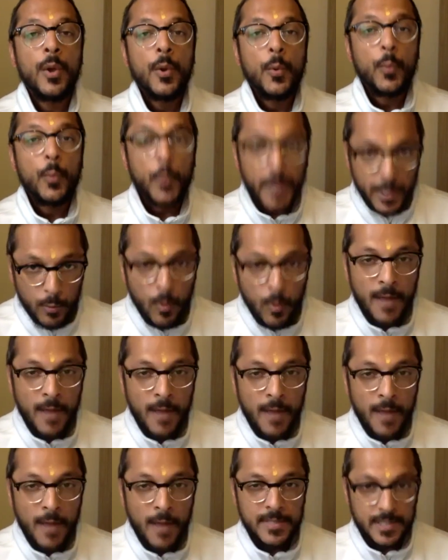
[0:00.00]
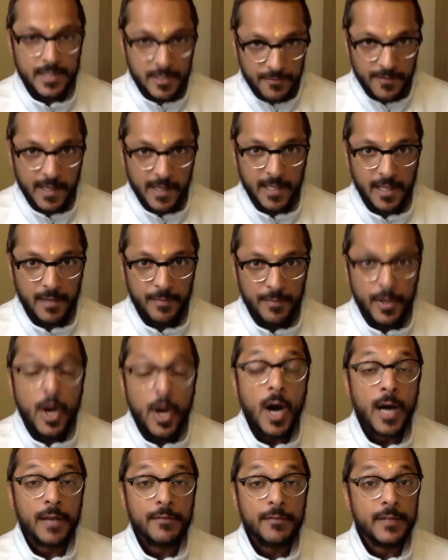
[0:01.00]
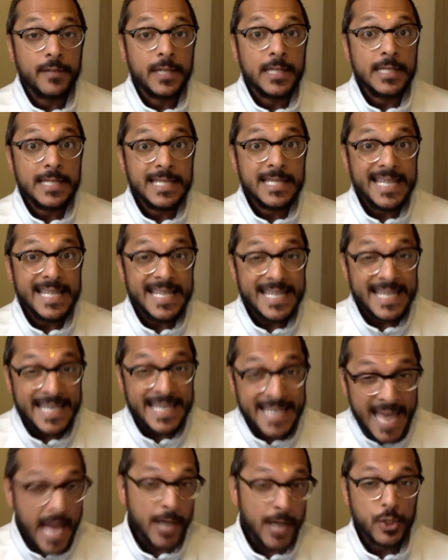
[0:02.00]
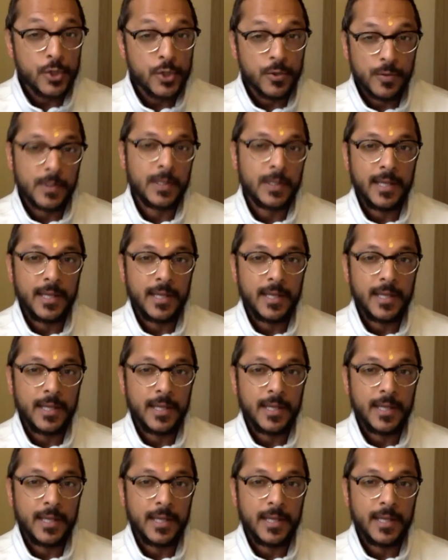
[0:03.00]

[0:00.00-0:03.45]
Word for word: We want them to develop confidence naturally.